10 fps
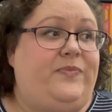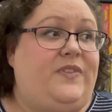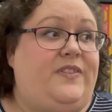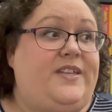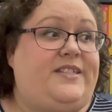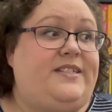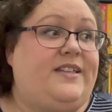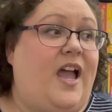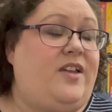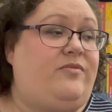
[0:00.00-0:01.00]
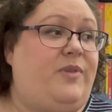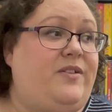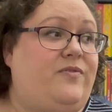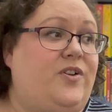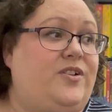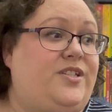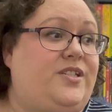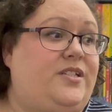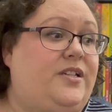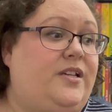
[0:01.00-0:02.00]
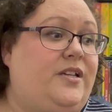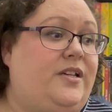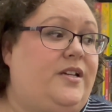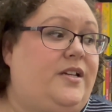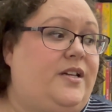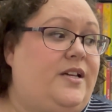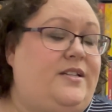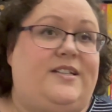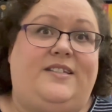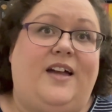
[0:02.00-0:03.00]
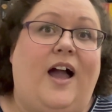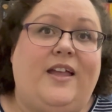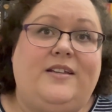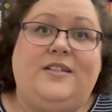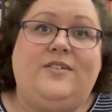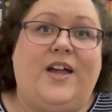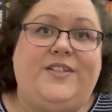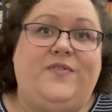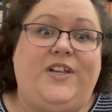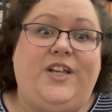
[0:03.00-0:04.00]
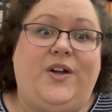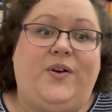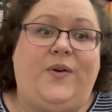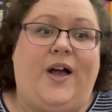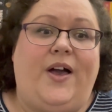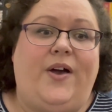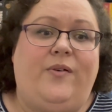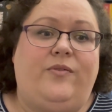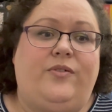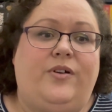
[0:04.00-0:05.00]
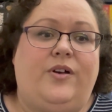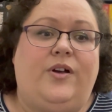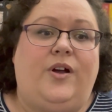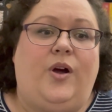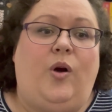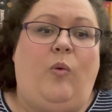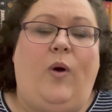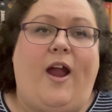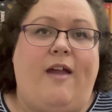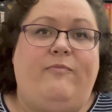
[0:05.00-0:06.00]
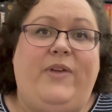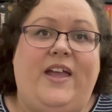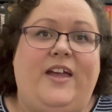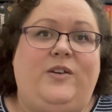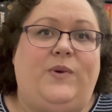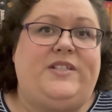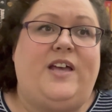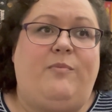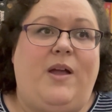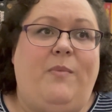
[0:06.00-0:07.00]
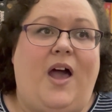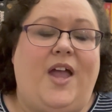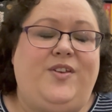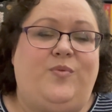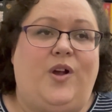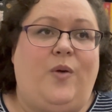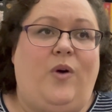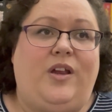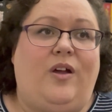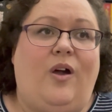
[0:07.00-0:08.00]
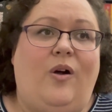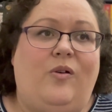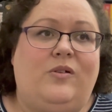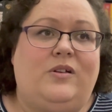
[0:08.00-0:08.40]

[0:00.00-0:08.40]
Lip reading: This is kind of my first just talking to you guys video of where I've been, what's on my mind, where I want to go.